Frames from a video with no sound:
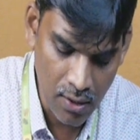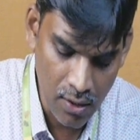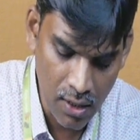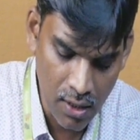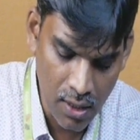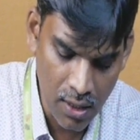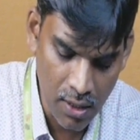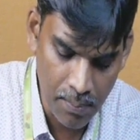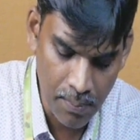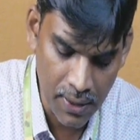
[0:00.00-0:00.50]

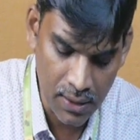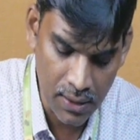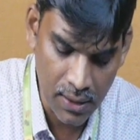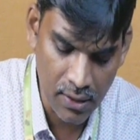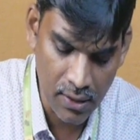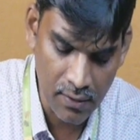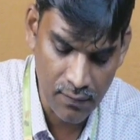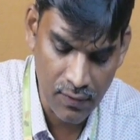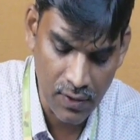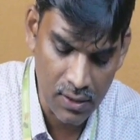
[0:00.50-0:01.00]
a
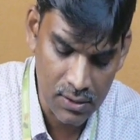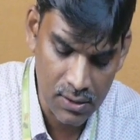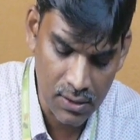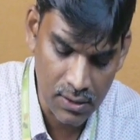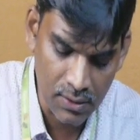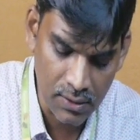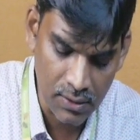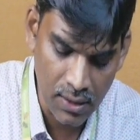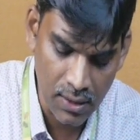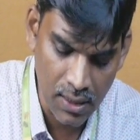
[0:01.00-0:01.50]
particular
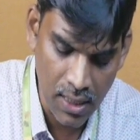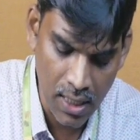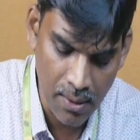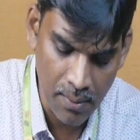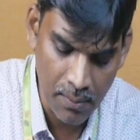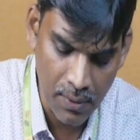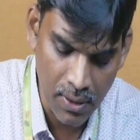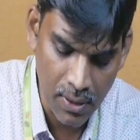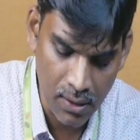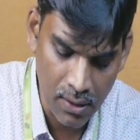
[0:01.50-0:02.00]
function
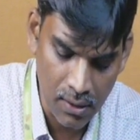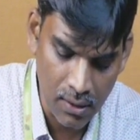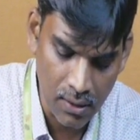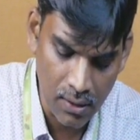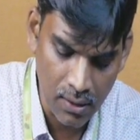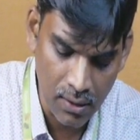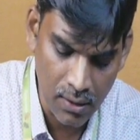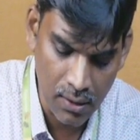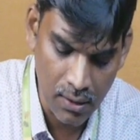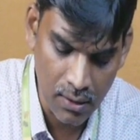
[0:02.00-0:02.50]
lambda,
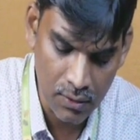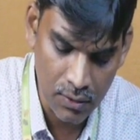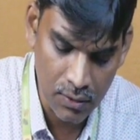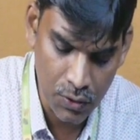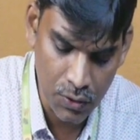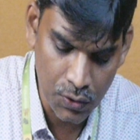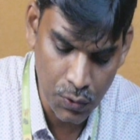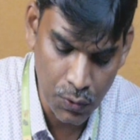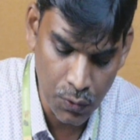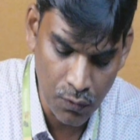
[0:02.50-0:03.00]

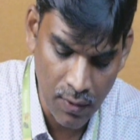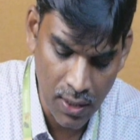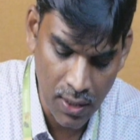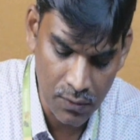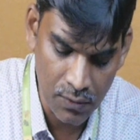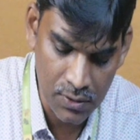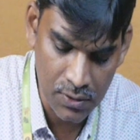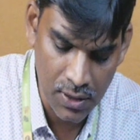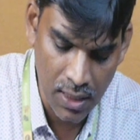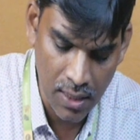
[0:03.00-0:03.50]
new
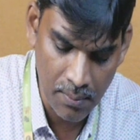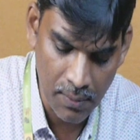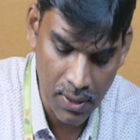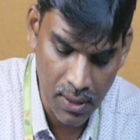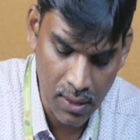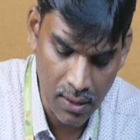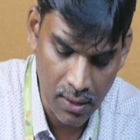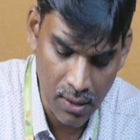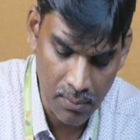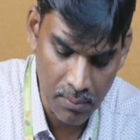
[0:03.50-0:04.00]
values
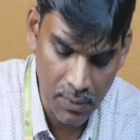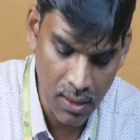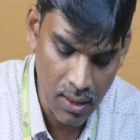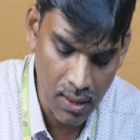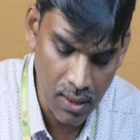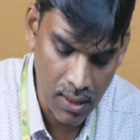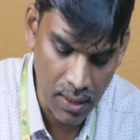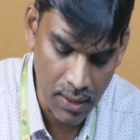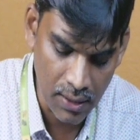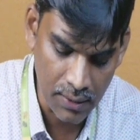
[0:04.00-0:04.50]
lambda comma
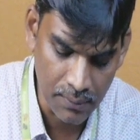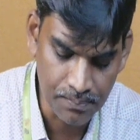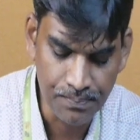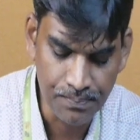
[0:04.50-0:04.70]
I.